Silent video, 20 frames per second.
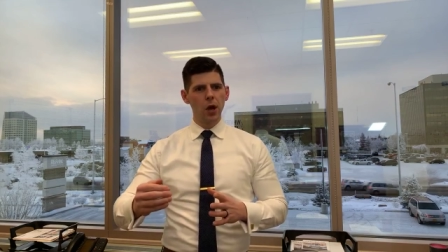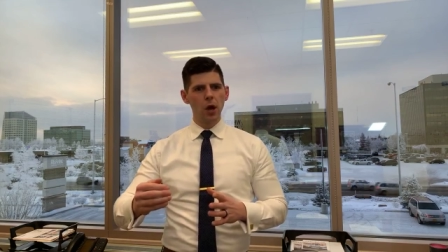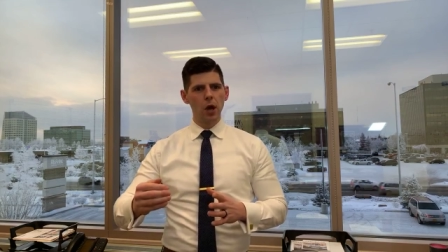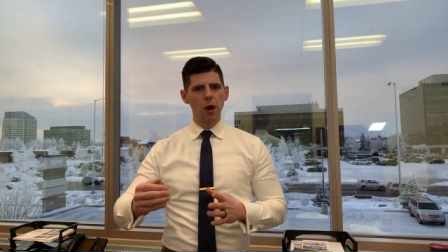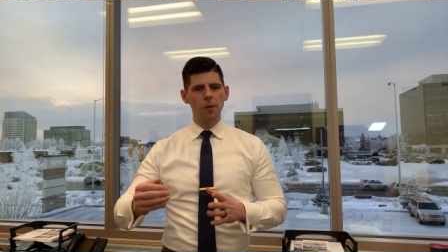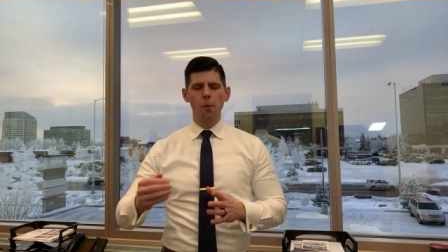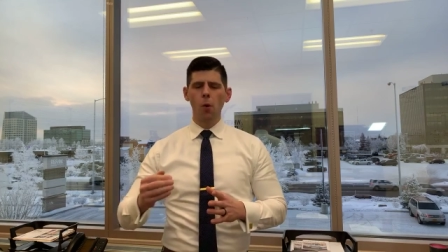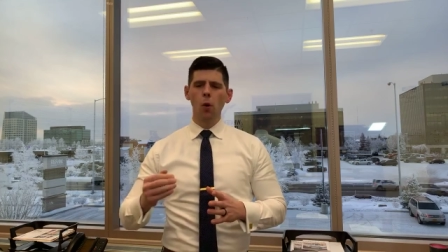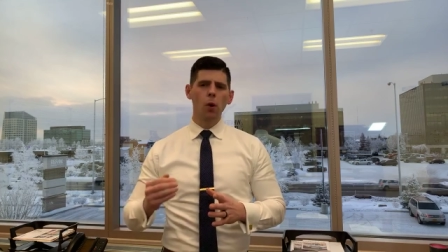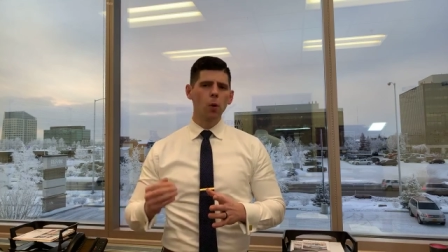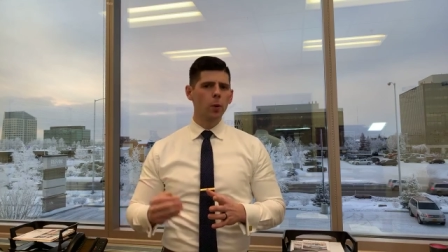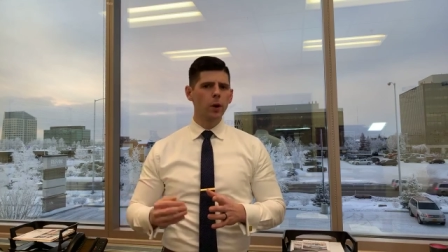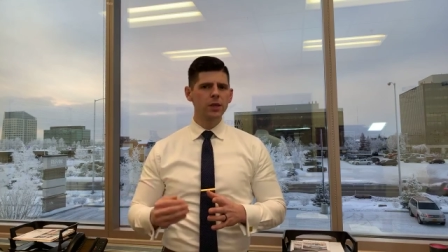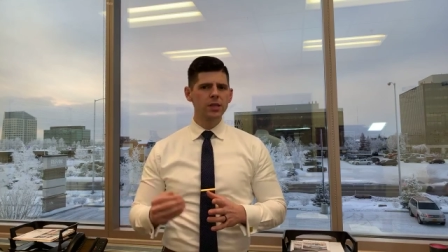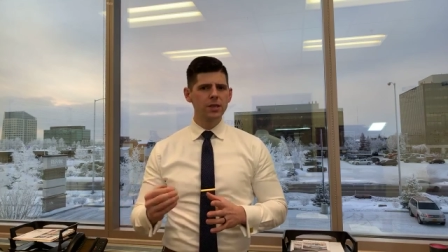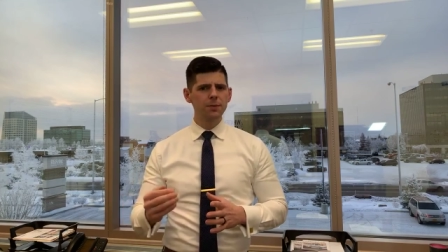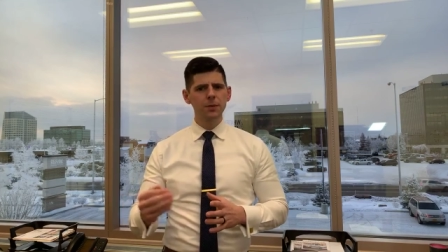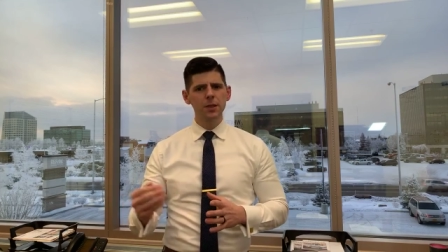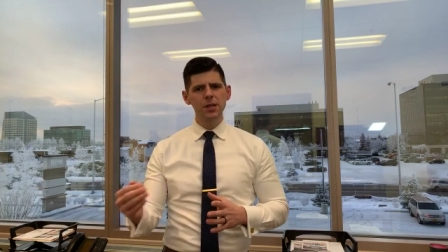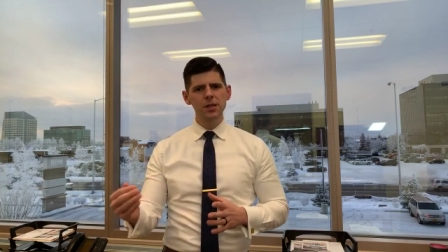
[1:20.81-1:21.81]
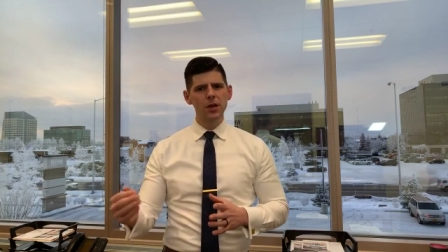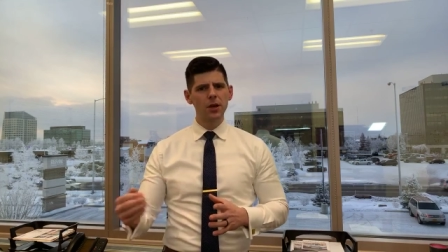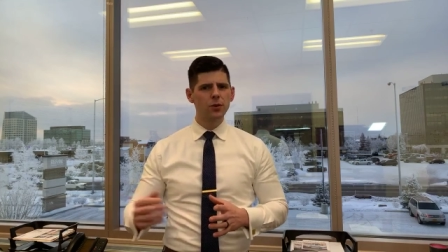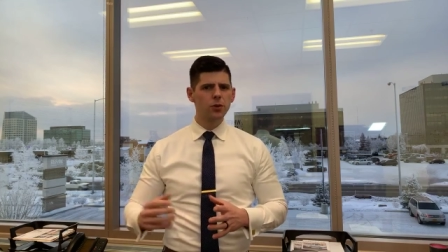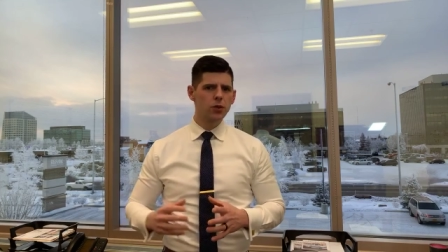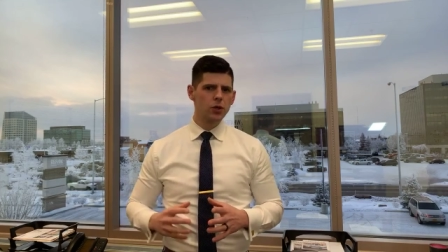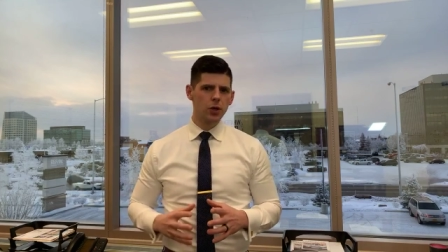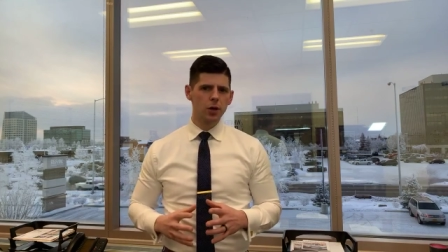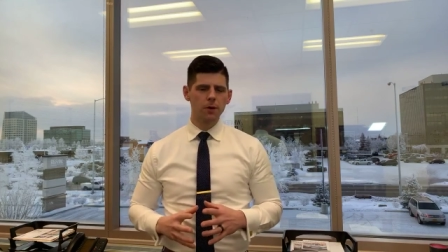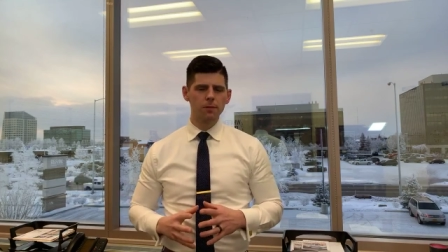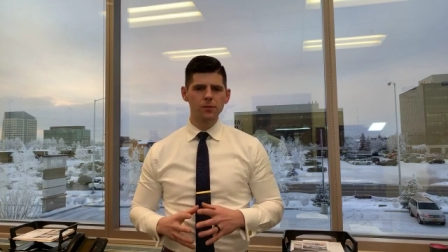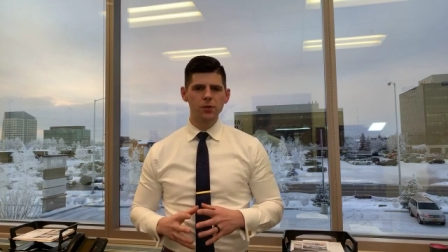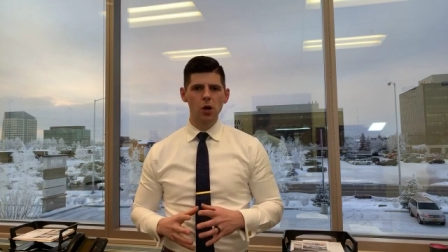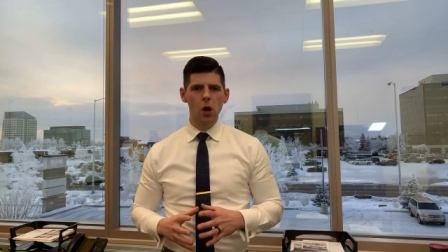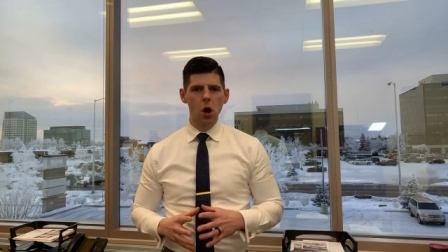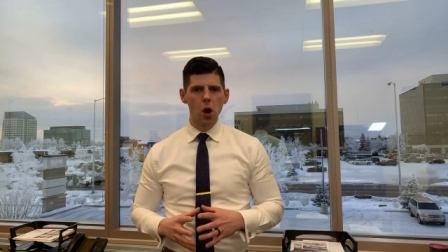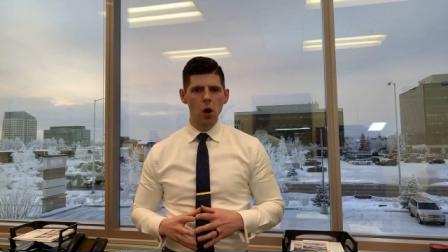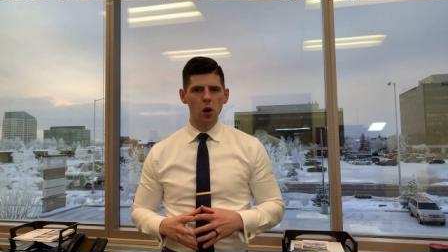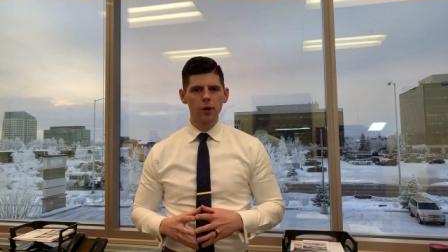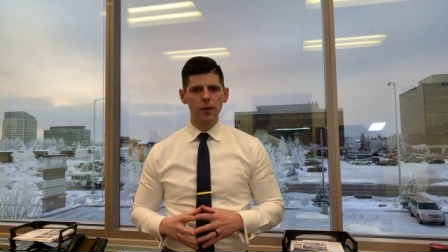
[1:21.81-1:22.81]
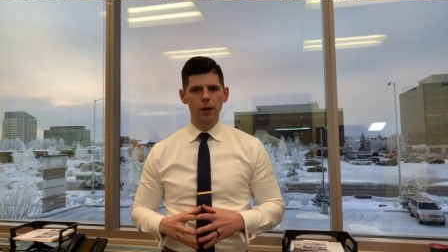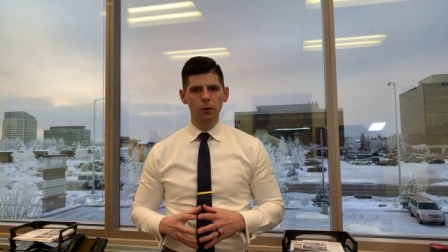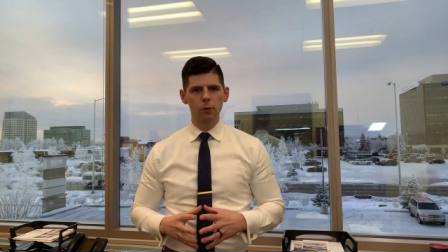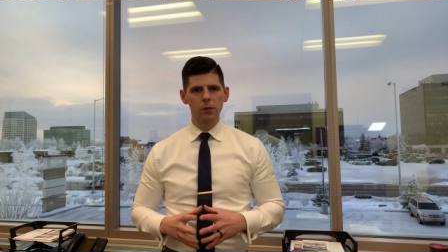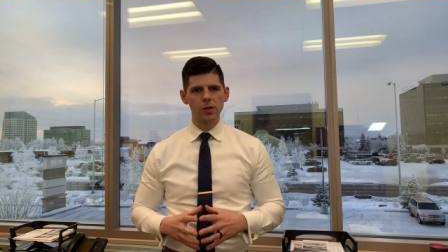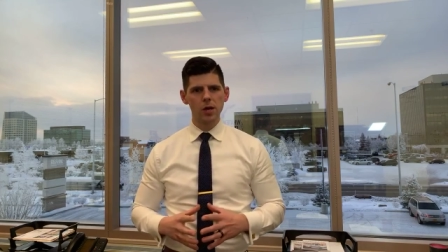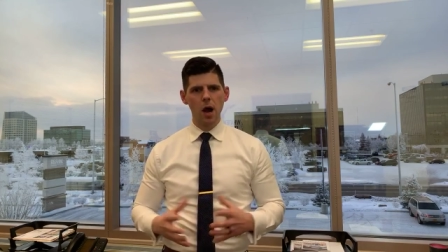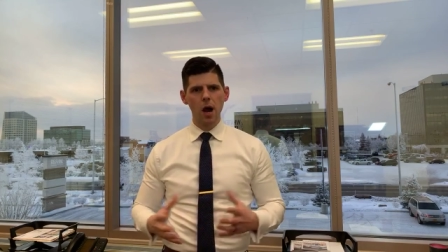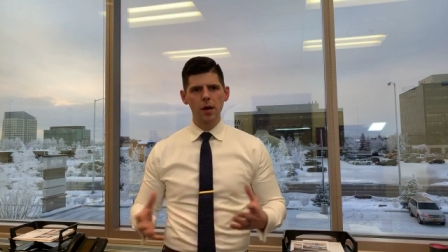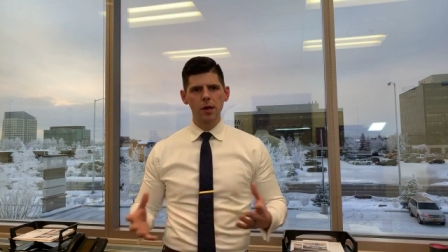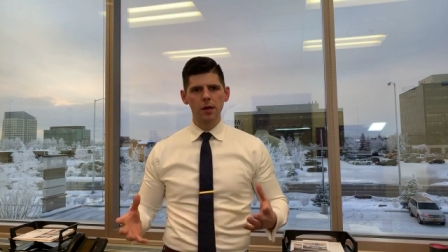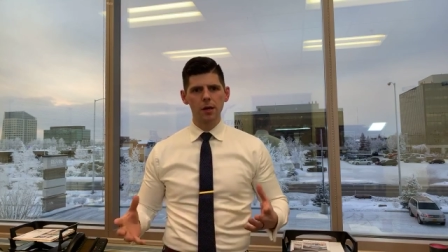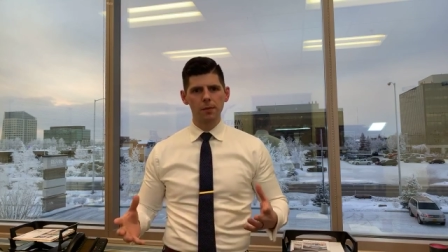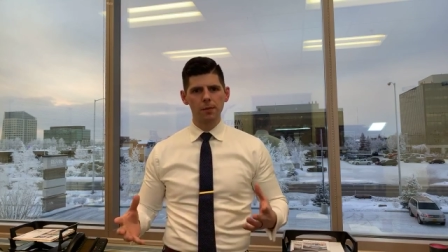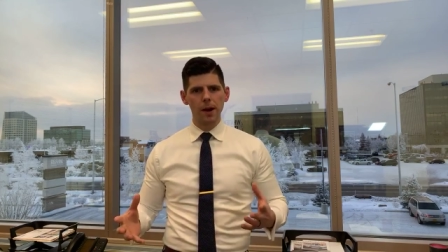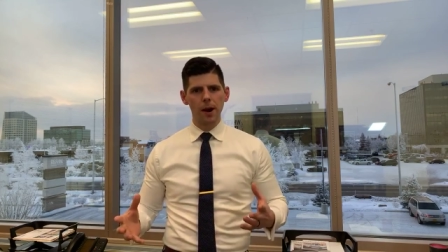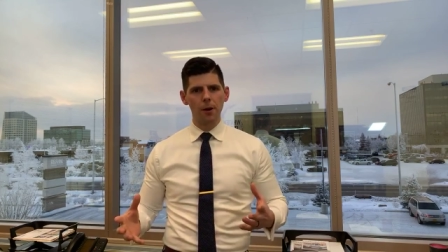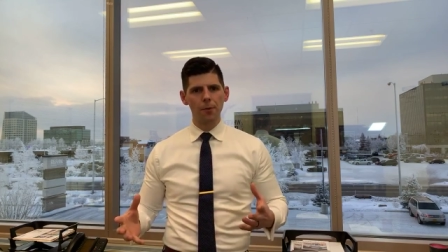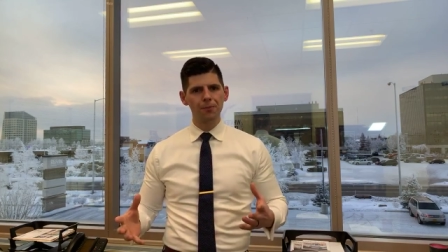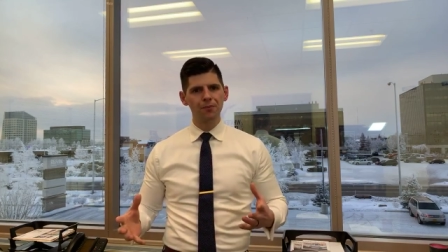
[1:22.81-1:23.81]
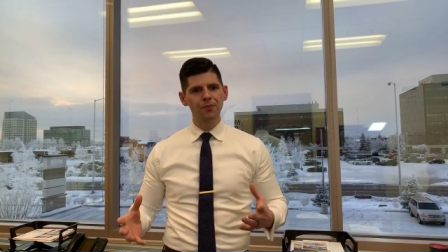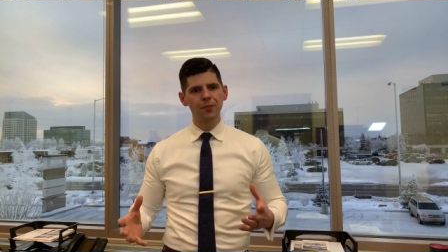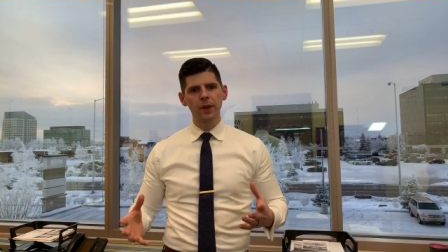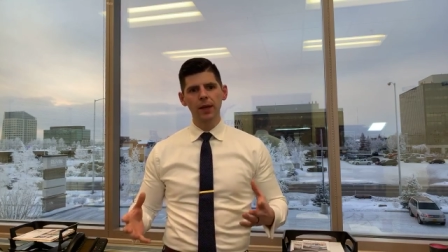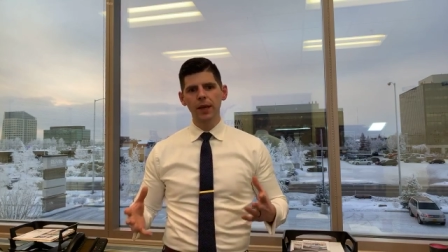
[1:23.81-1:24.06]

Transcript: um, or what some of these other terms are that we're talking about.